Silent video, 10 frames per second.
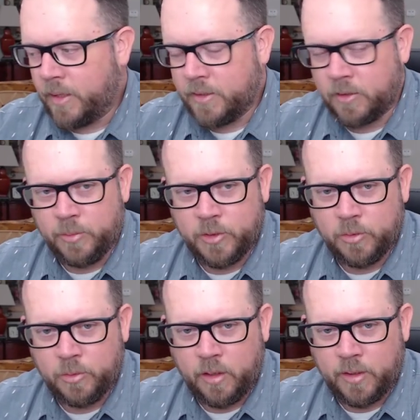I talk to him on
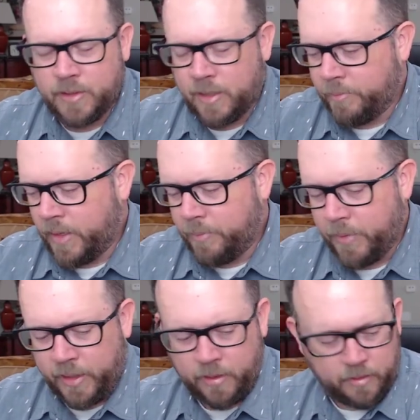Twitter all the time, but I'm
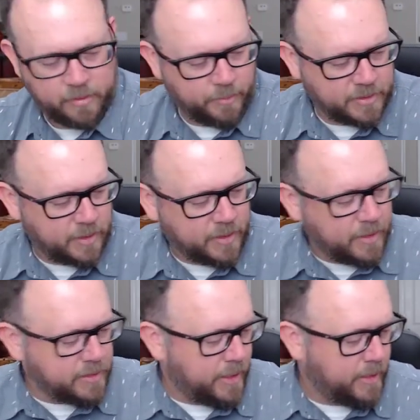blanking. I'm going to set that
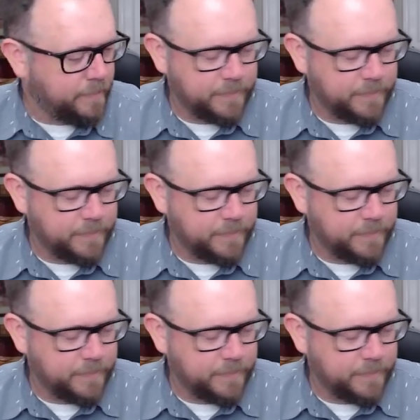aside.